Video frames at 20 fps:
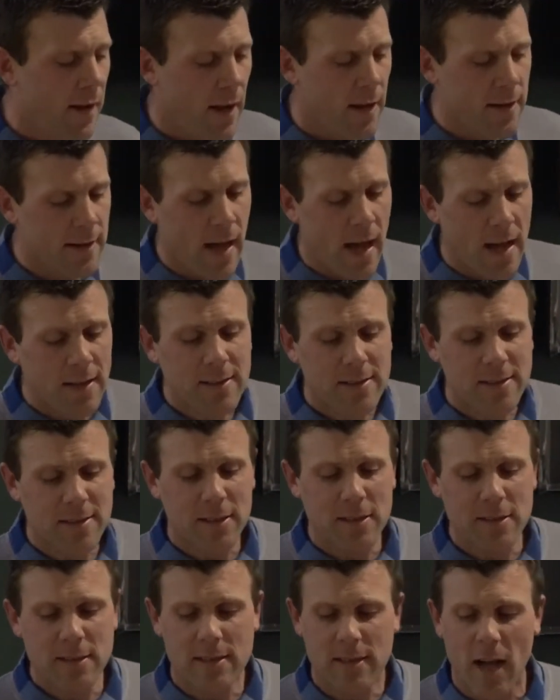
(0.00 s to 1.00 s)
And that's
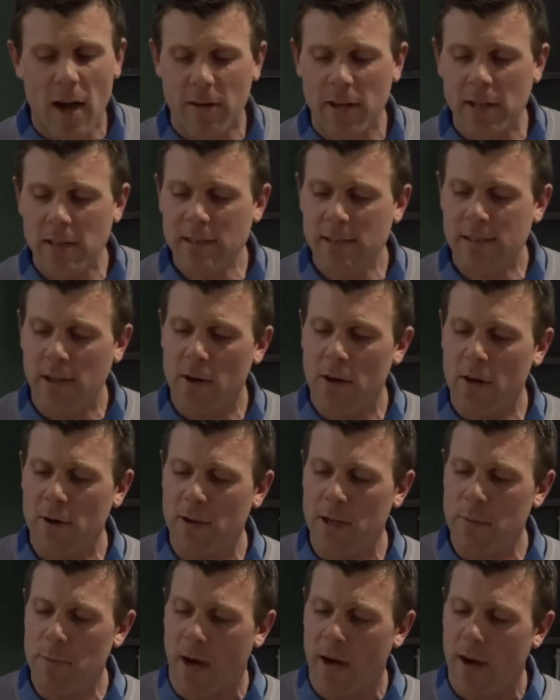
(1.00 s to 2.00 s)
the sorry
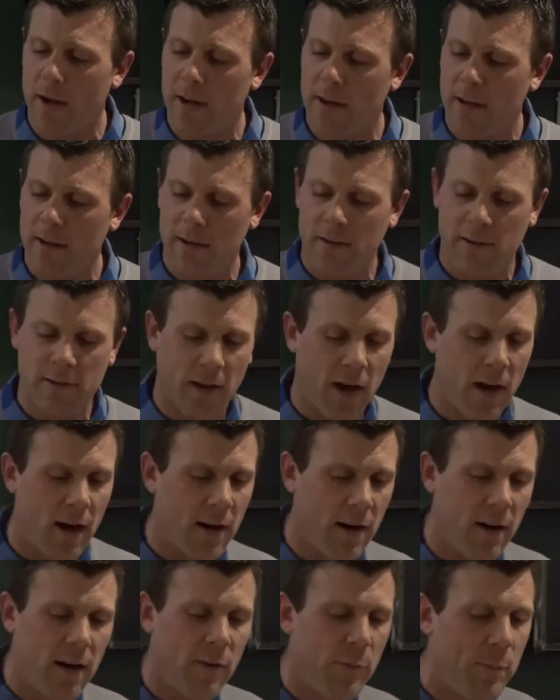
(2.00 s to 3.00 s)
story, boys,
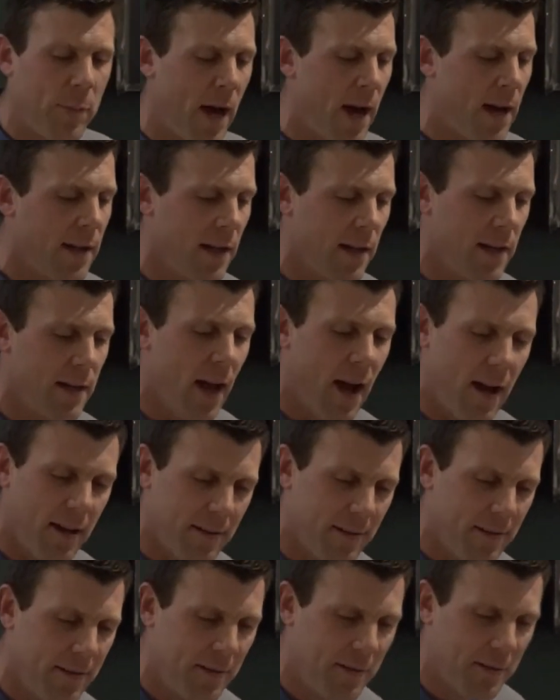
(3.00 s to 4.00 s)
of Paddy
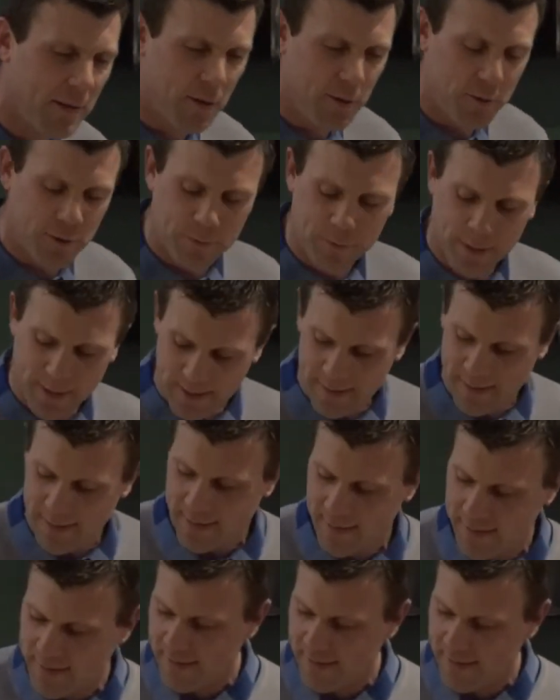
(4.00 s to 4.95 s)
and two Micks.